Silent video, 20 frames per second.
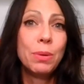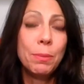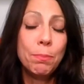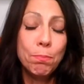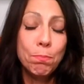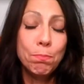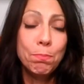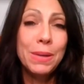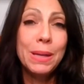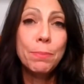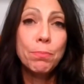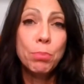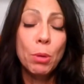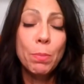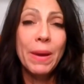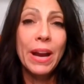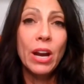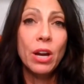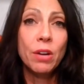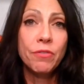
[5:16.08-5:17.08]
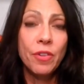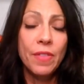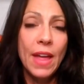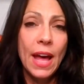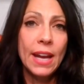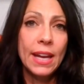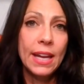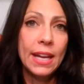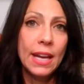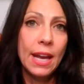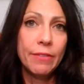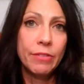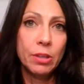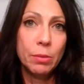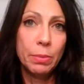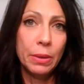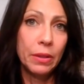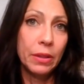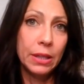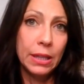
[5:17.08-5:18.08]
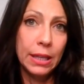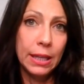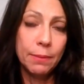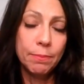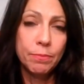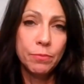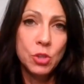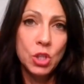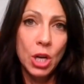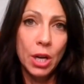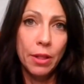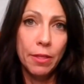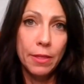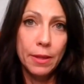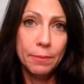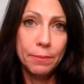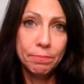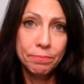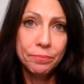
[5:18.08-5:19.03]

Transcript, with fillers: pre- be prepared for that inevitability, Jonathan.